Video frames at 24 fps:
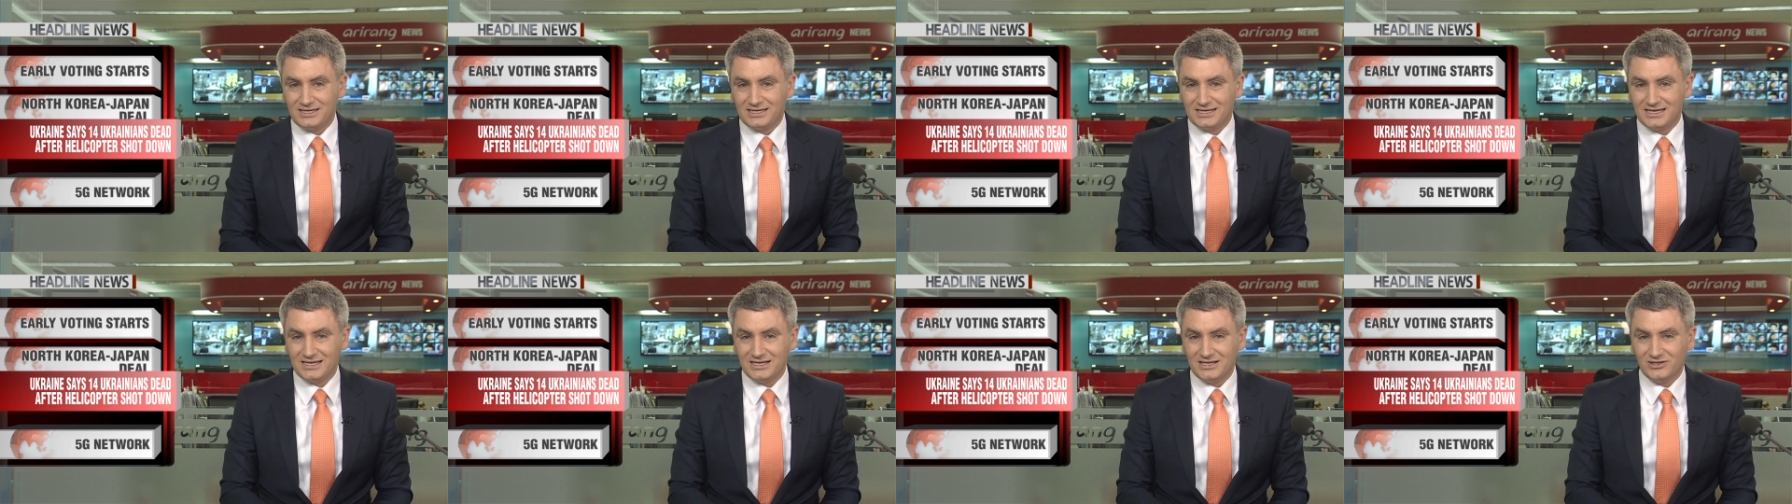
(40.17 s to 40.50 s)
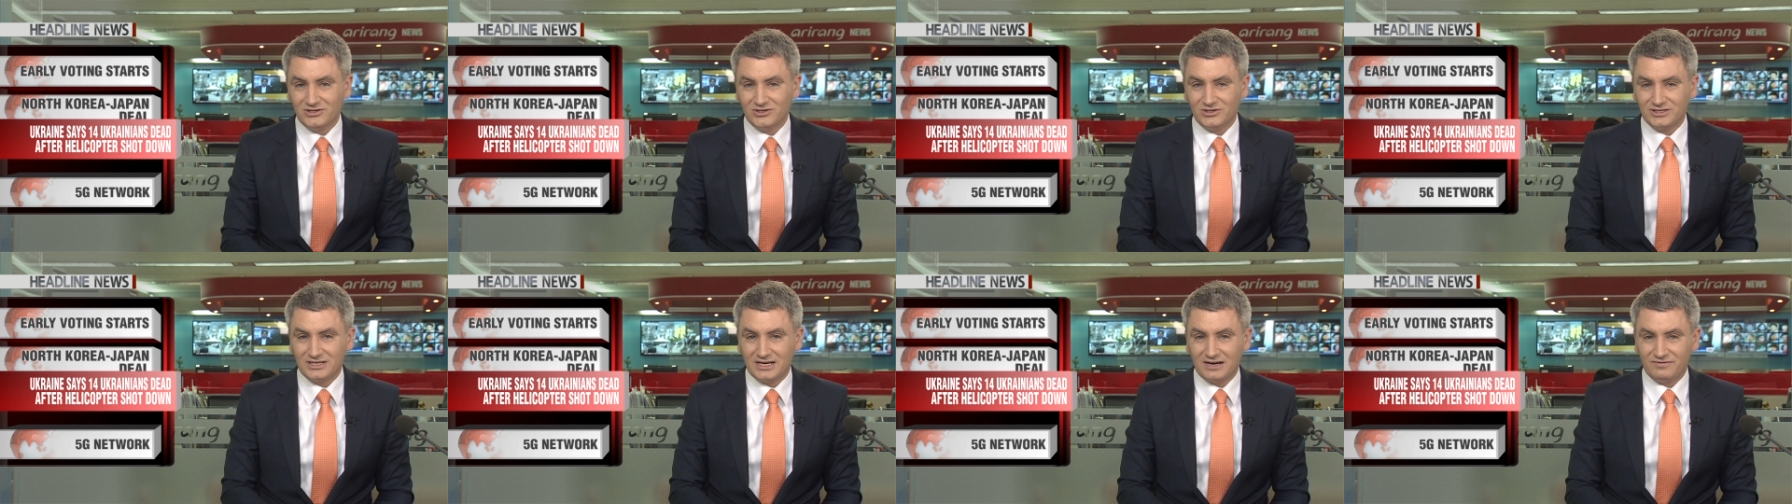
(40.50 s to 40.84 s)

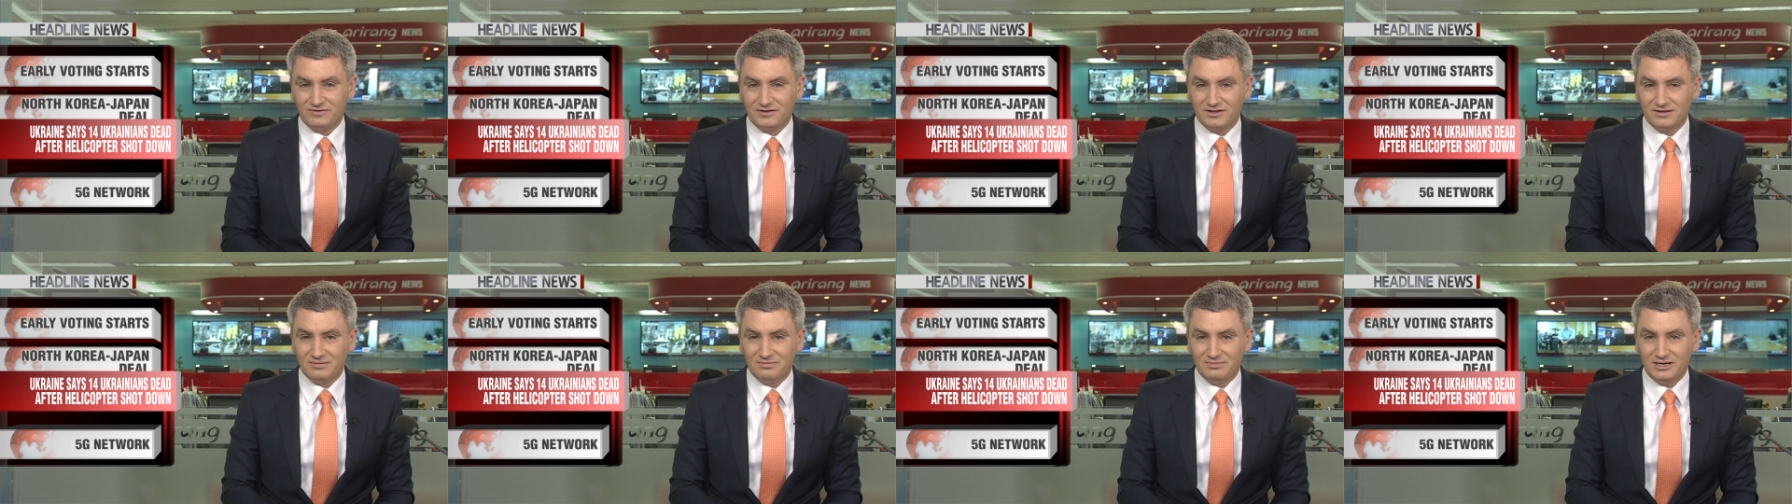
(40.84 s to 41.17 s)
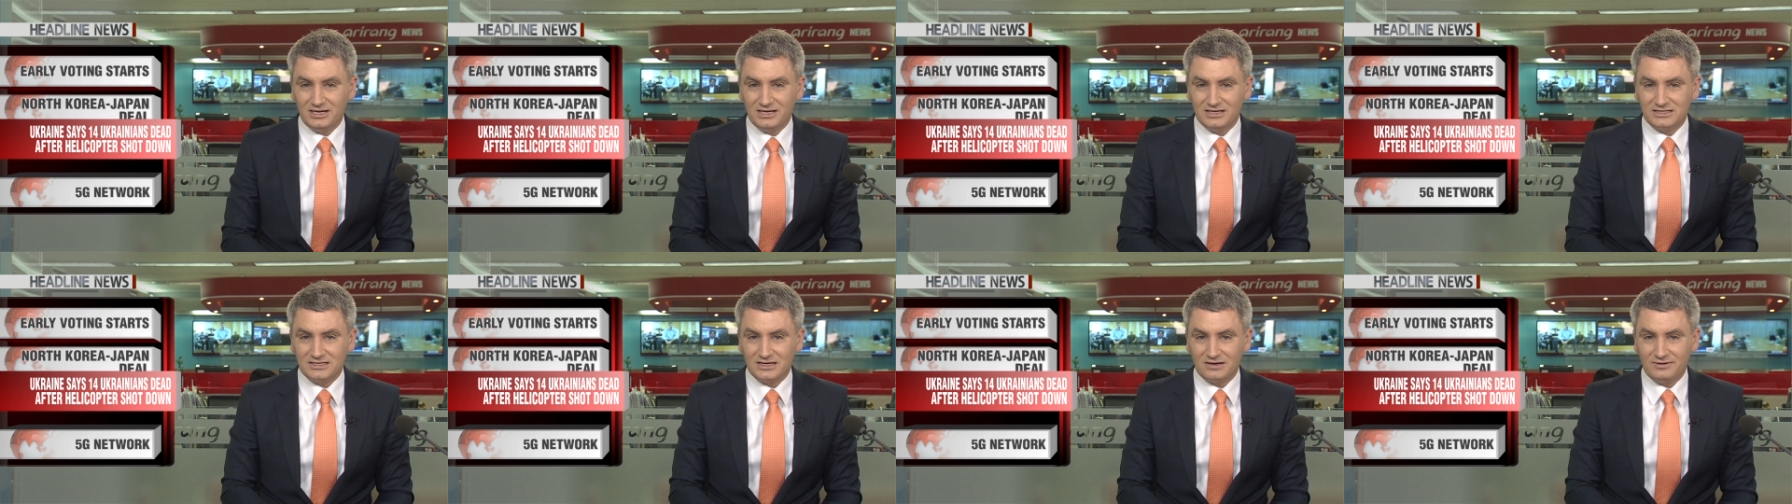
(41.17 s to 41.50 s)
killed after the
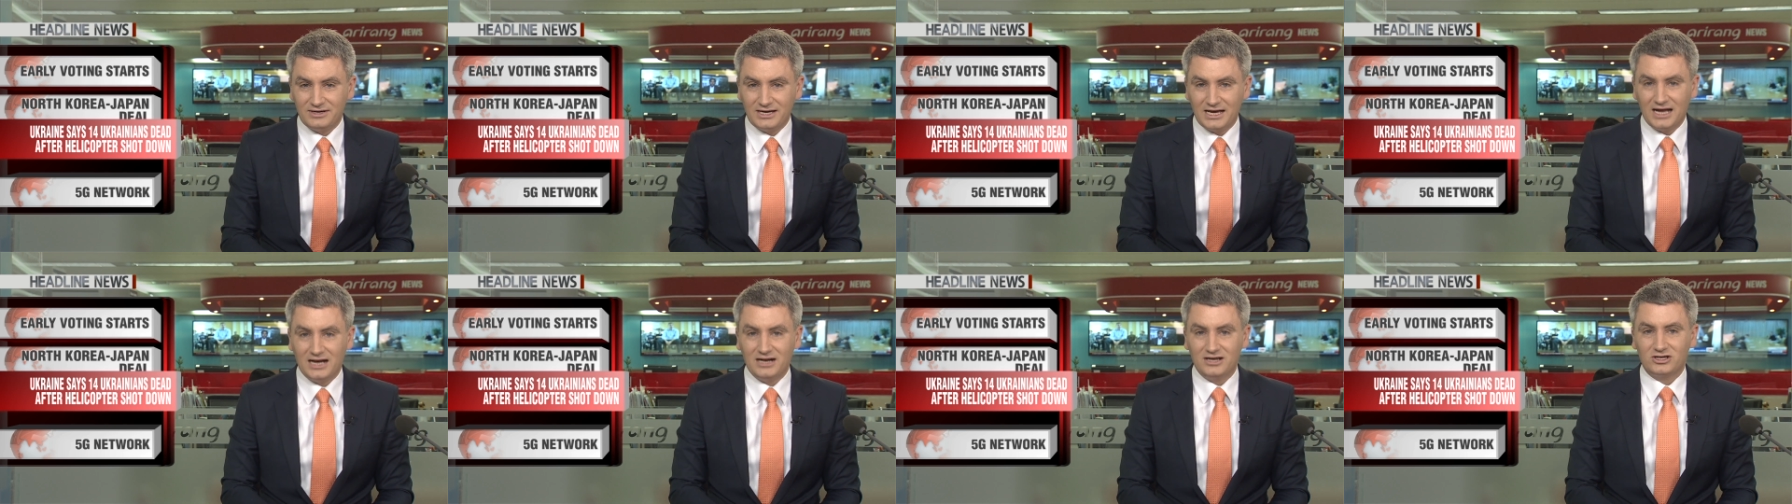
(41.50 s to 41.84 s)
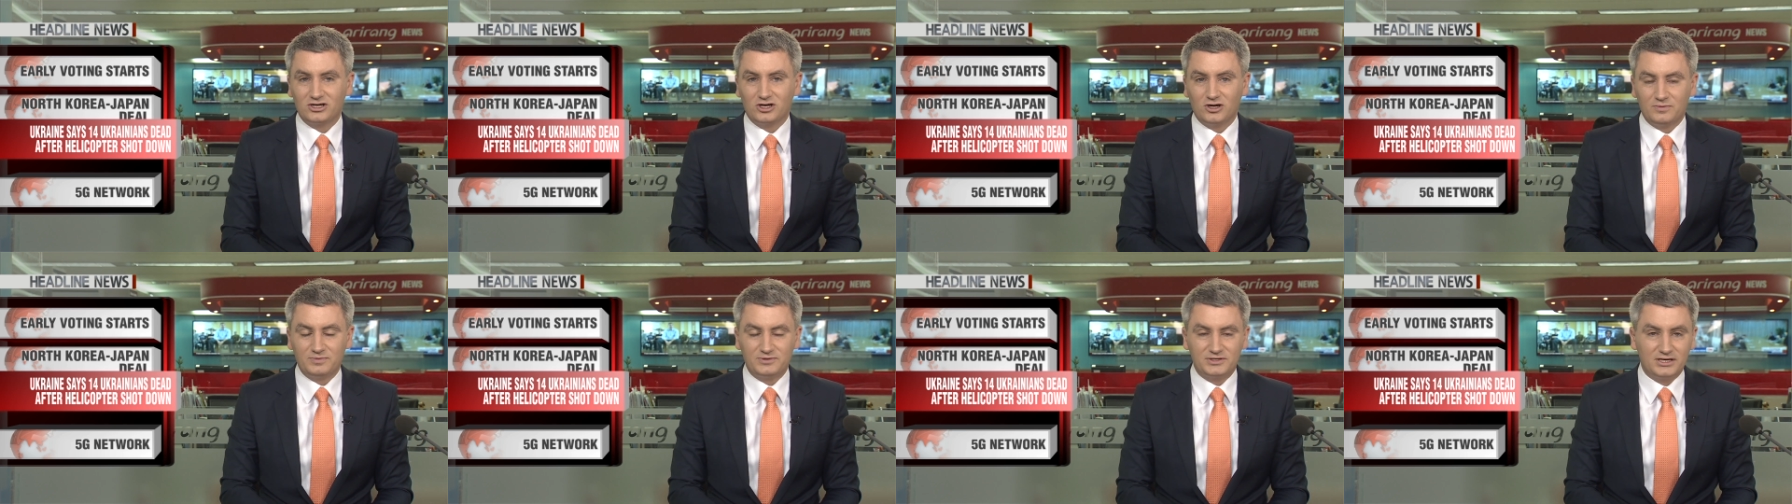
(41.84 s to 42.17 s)
military
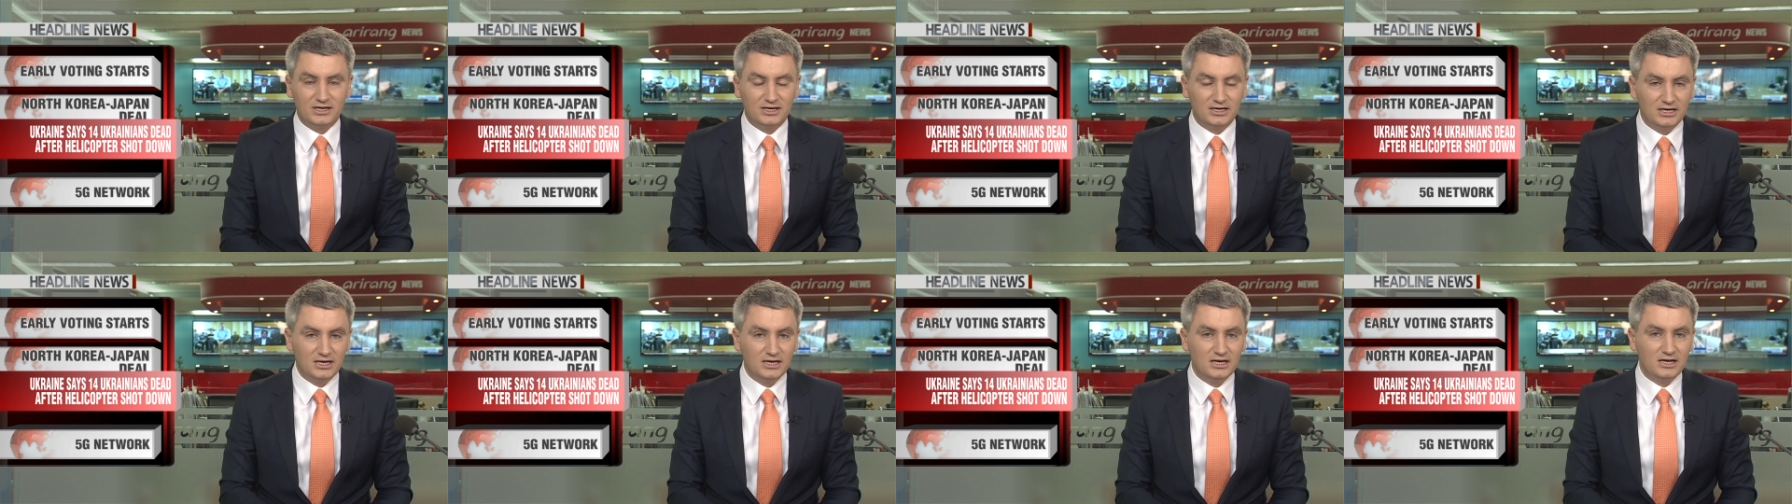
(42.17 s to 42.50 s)
helicopter